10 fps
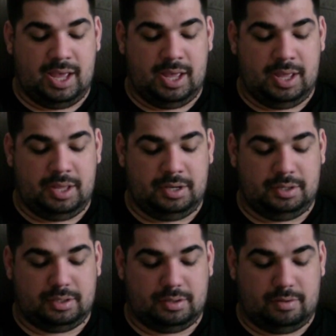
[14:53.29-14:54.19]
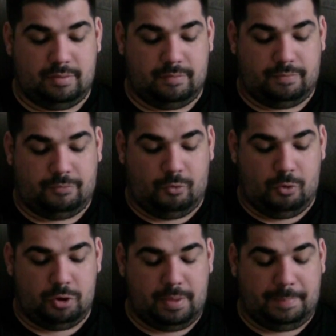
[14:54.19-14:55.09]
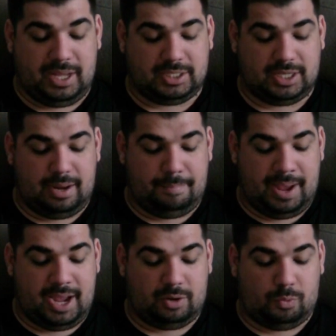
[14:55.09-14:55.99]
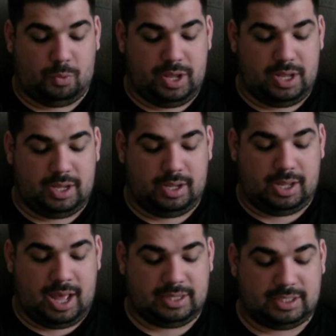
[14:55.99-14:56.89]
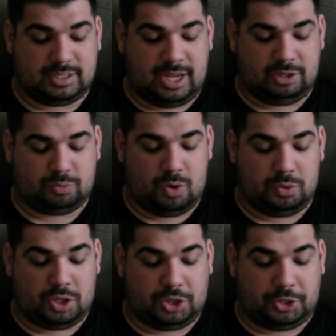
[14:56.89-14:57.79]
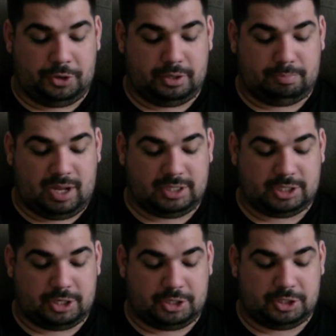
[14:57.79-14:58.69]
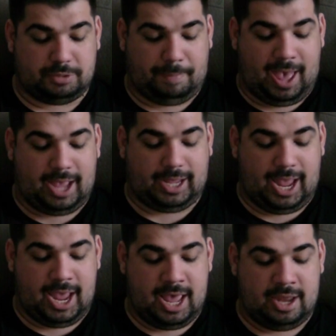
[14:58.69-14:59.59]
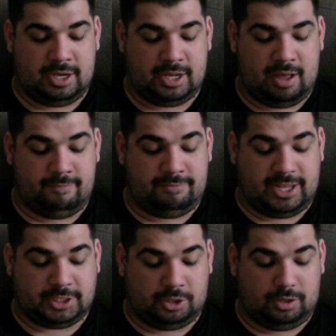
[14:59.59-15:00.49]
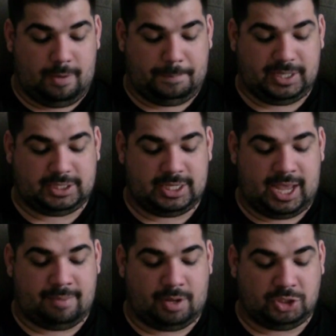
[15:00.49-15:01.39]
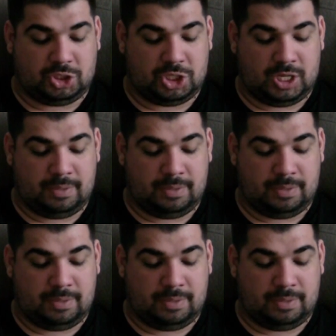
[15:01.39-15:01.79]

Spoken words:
And For the PC and Mac, we got the Saints Wrote the Third Bloodsuckers pack and Vezel, a PC game on